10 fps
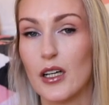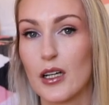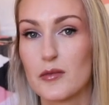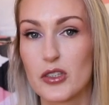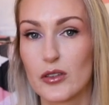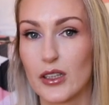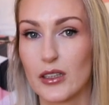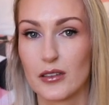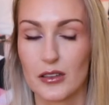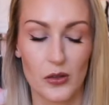I'm
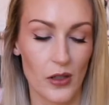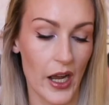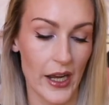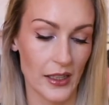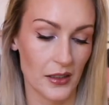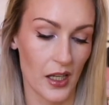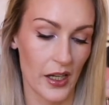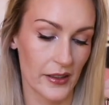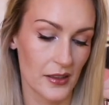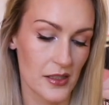doing great.
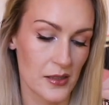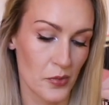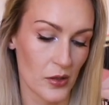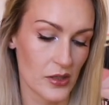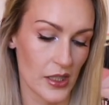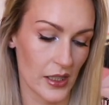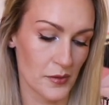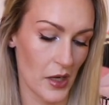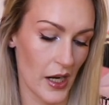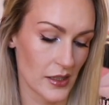Like this project,
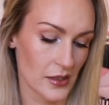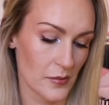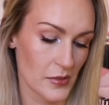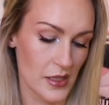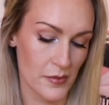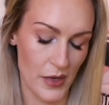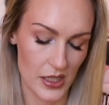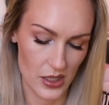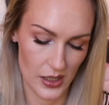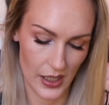mate, I'm
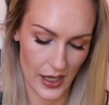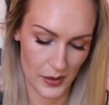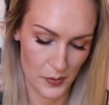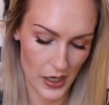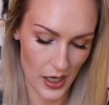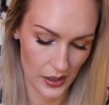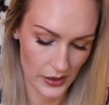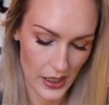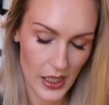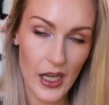smashing it out the park.
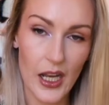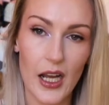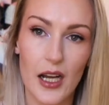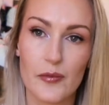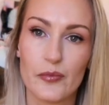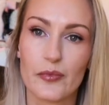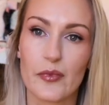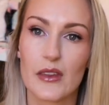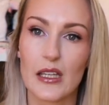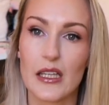Um,
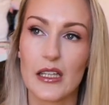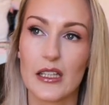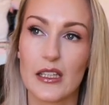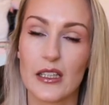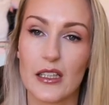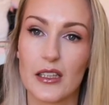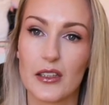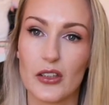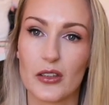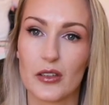the,
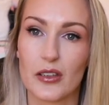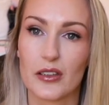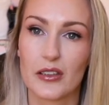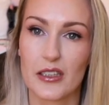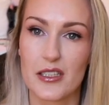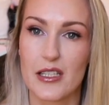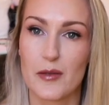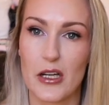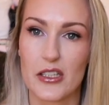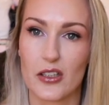you're gonna see
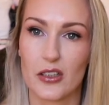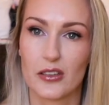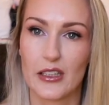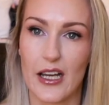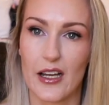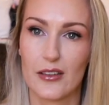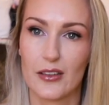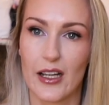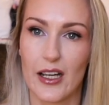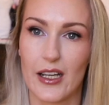my dog now
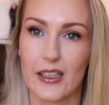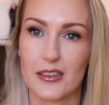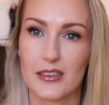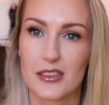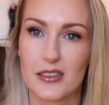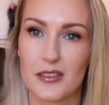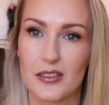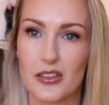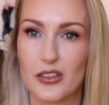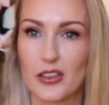and
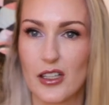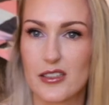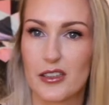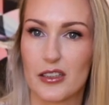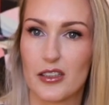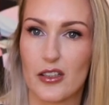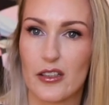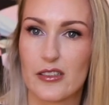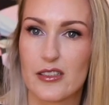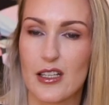you guys are going to
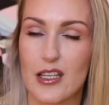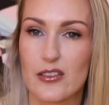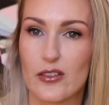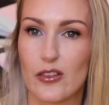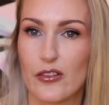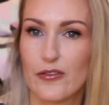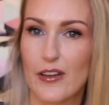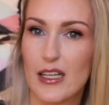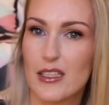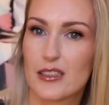notice things on her
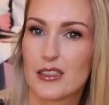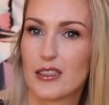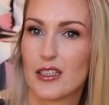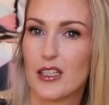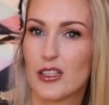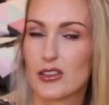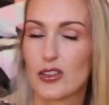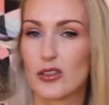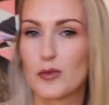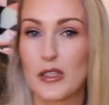feet.
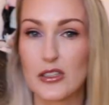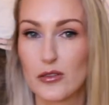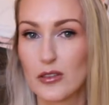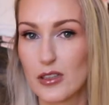Don't be too